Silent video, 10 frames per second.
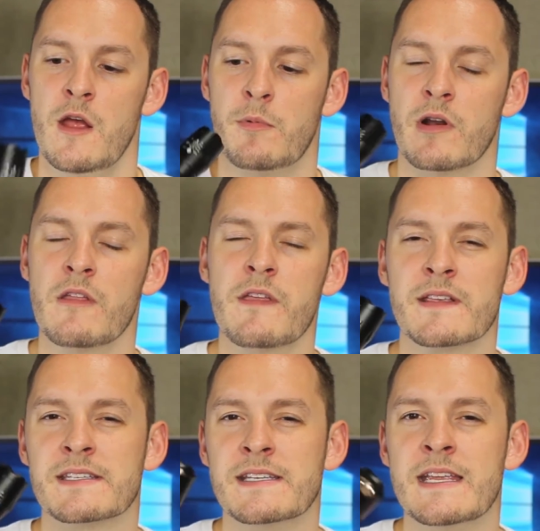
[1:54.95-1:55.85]
But another thing
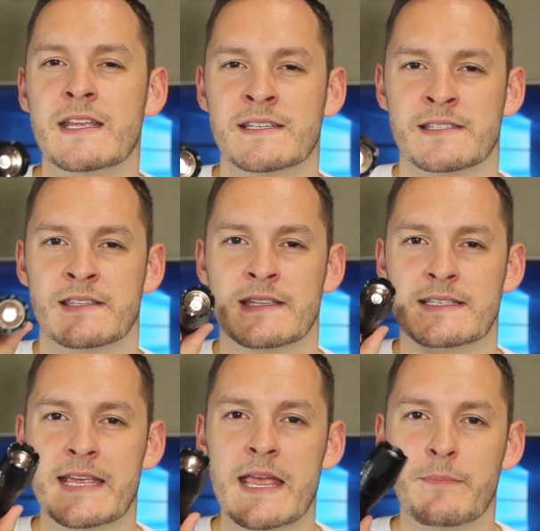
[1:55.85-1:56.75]
that's neat is the
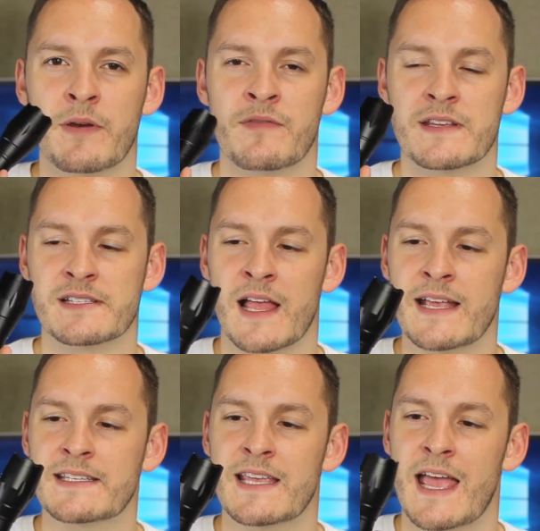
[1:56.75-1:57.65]
tip of these
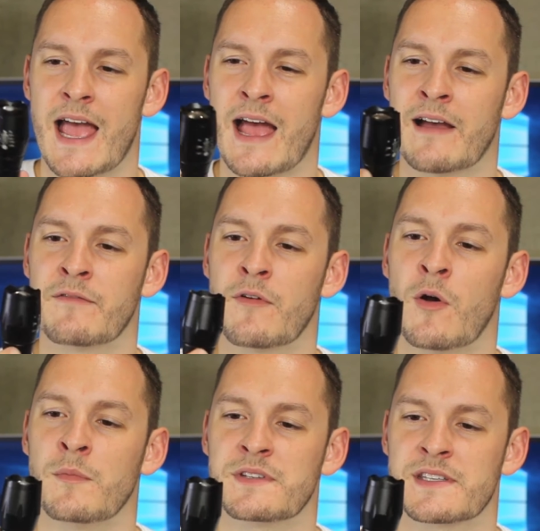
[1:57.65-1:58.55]
lights have
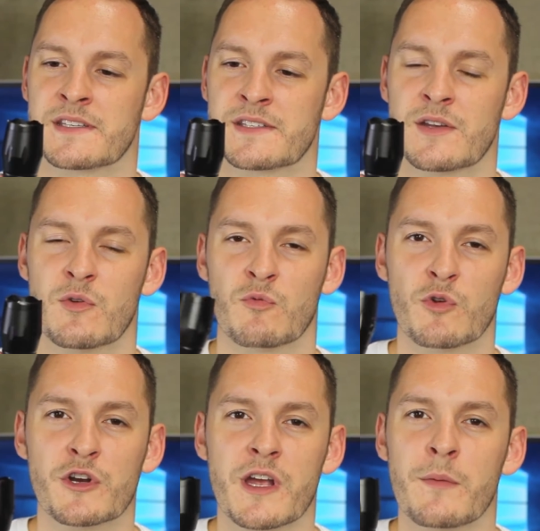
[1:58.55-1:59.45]
almost this
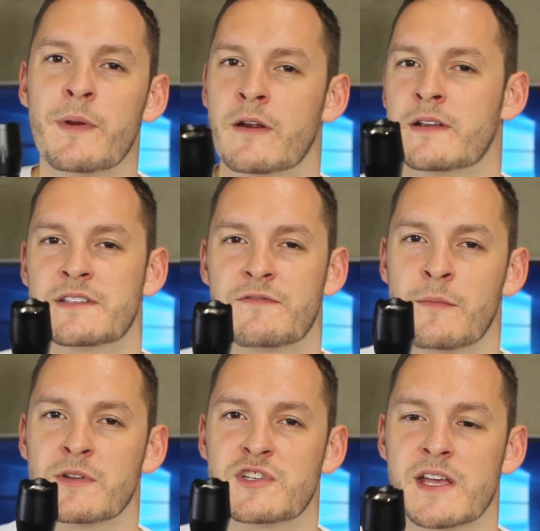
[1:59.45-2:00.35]
rook appearance
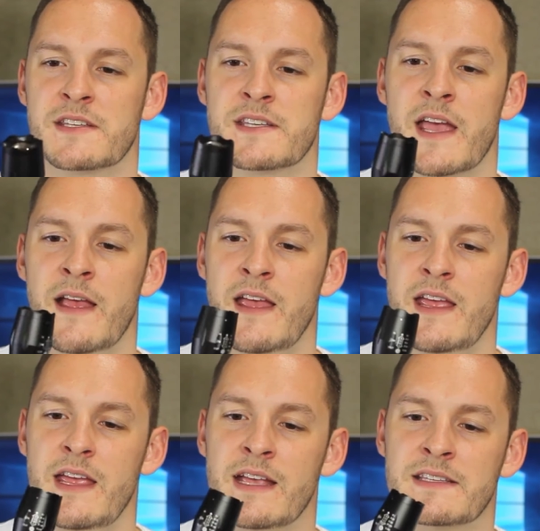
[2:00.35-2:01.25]
from a chess set.
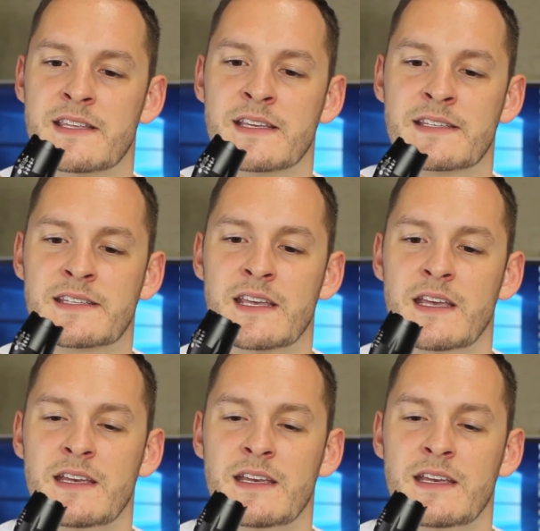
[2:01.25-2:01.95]
It's this